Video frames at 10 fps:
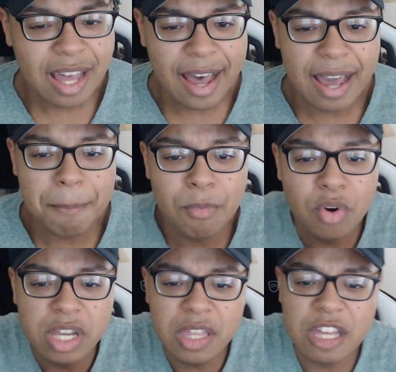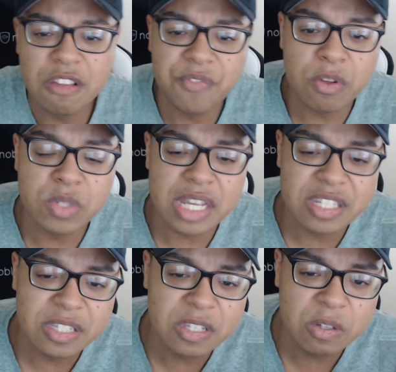I'm really confused as
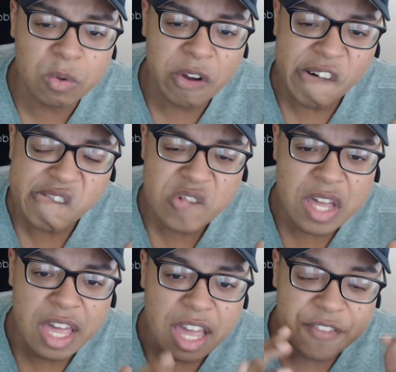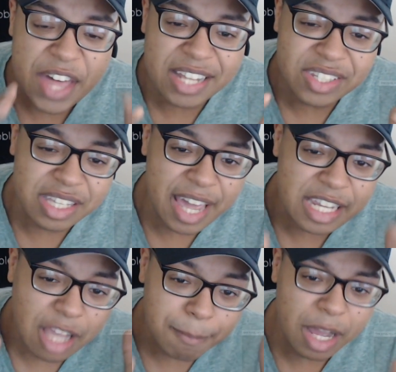to if that's the
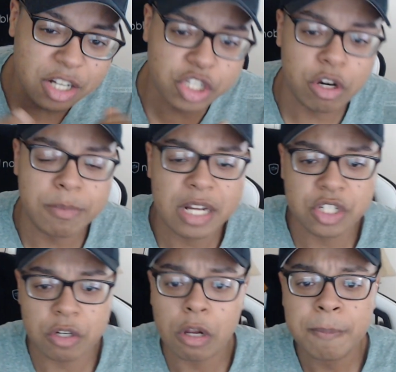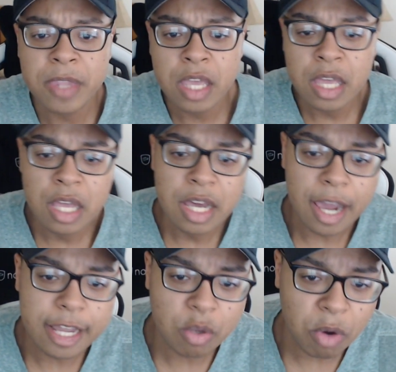case. I'm not sure.
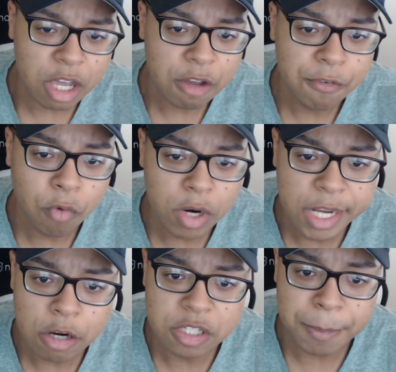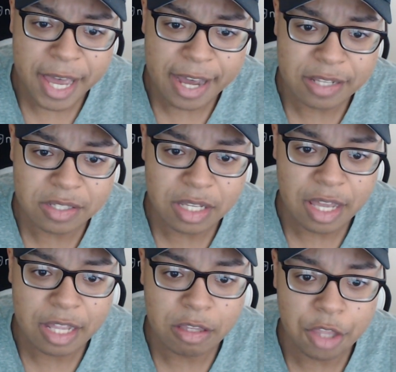Anyway, 4 years passed,
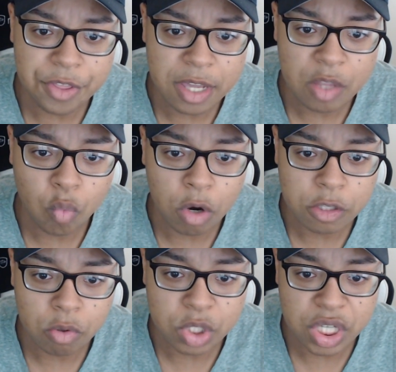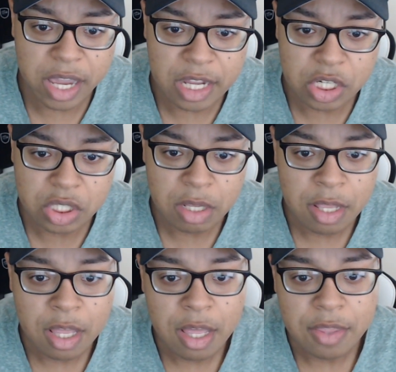and nothing in Wano changed.
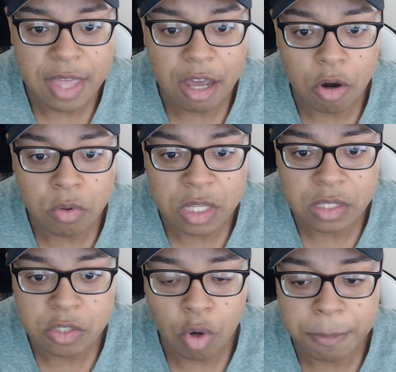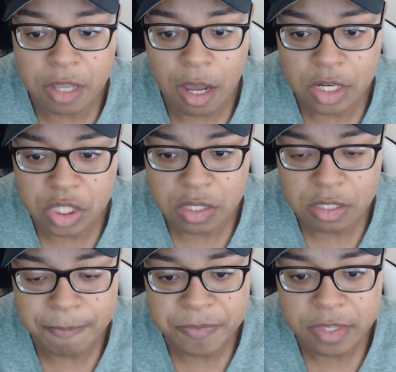That Odin's so
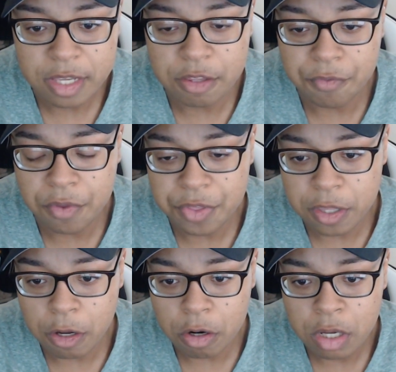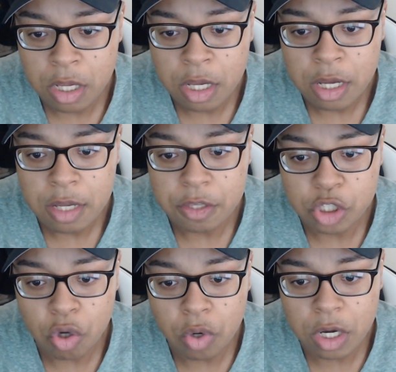obnoxious. In the fifth year, the
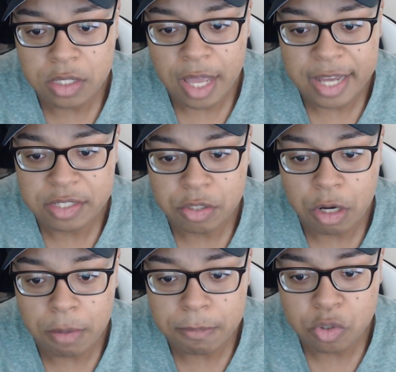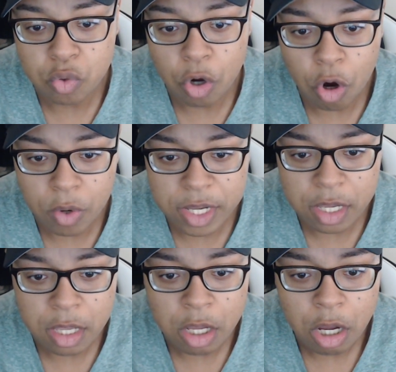Shogun has come to
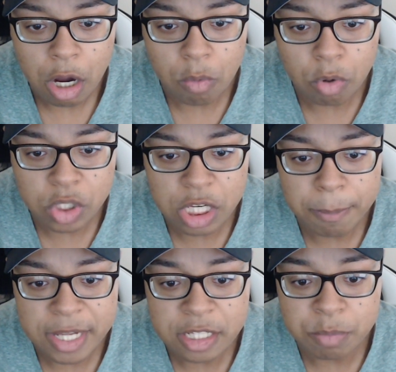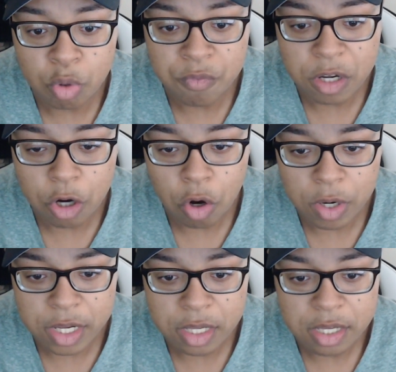Curry. Orochi made his move on
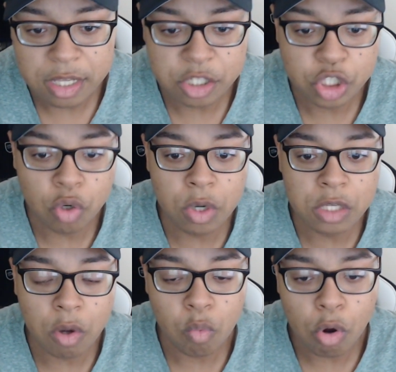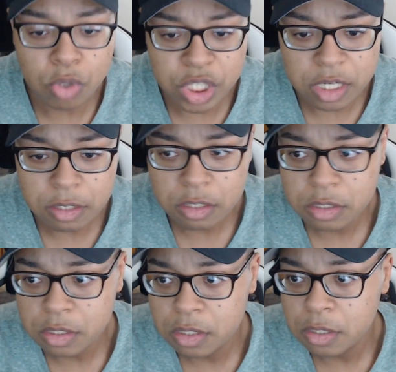Curry. It's Shogun Orochi.
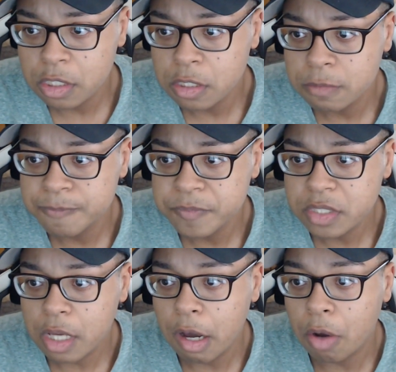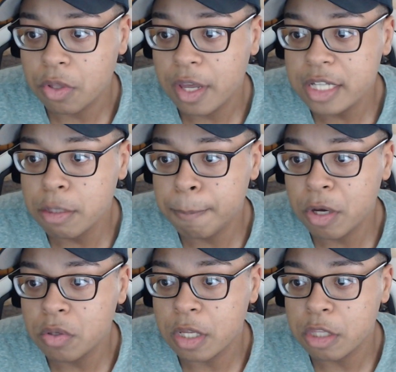I would like to
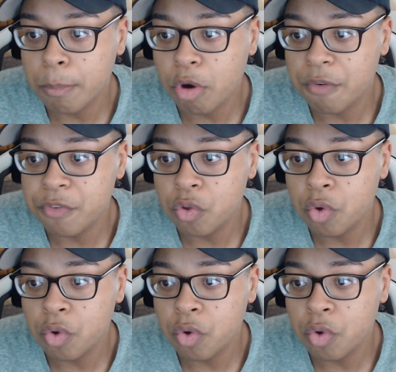build a number of